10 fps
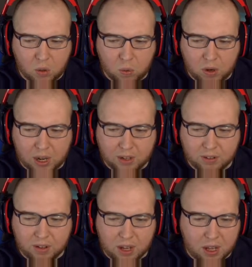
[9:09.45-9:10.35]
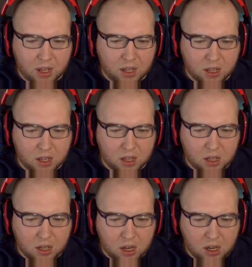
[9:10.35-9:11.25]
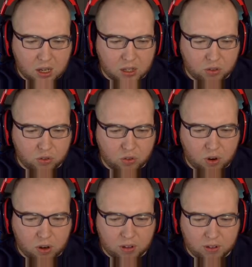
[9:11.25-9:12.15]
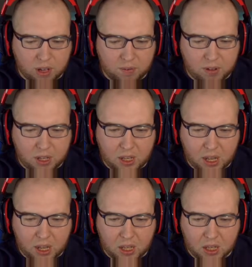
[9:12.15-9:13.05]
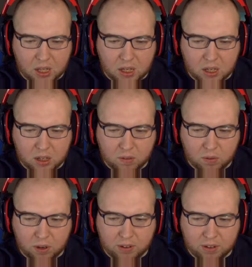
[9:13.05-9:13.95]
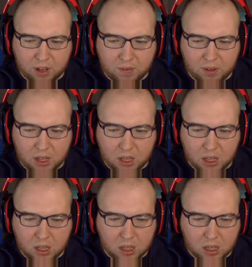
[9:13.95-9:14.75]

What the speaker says: We'll kind of see. And a strong safety and free safety.